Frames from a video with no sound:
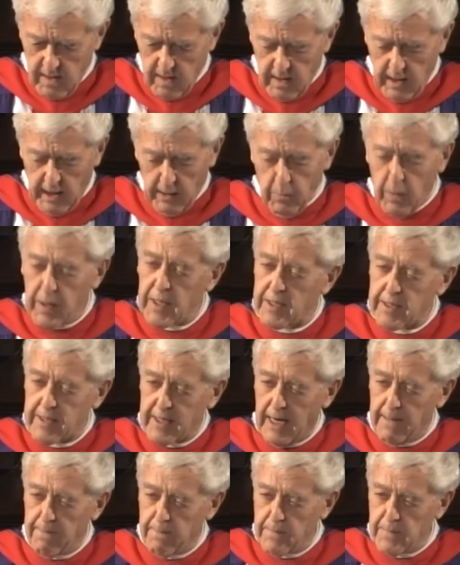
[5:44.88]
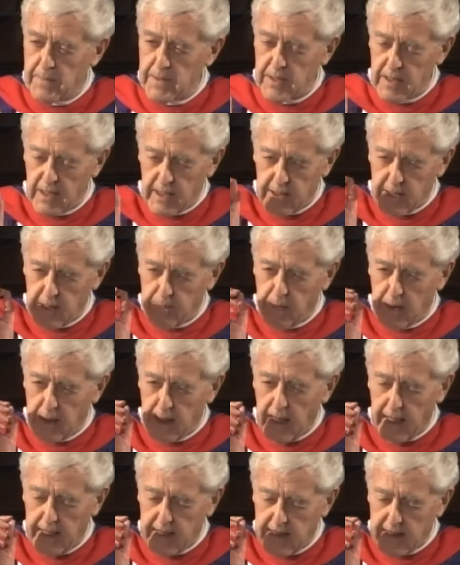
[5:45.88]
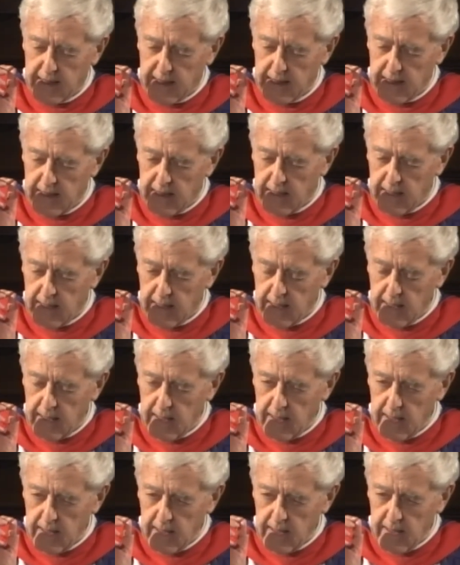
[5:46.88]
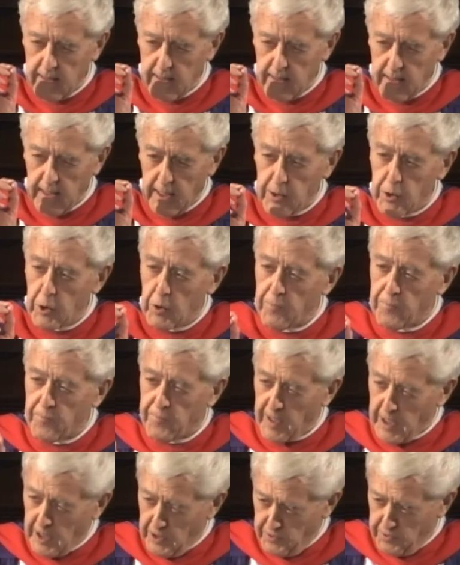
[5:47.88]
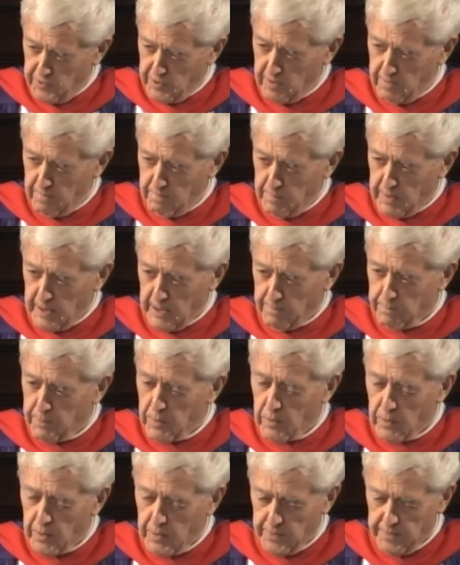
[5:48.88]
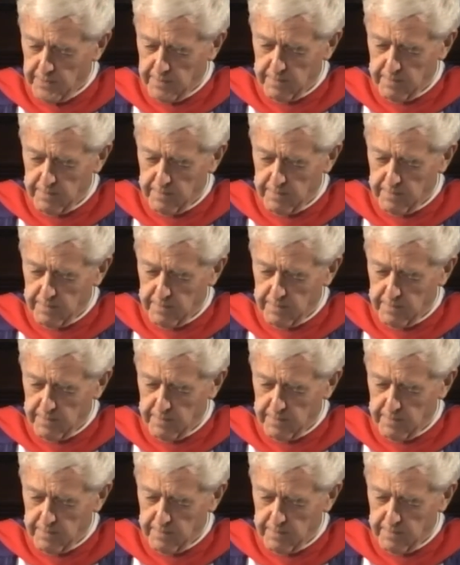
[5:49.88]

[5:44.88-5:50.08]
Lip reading: And when it comes, it can be like a new faith being born.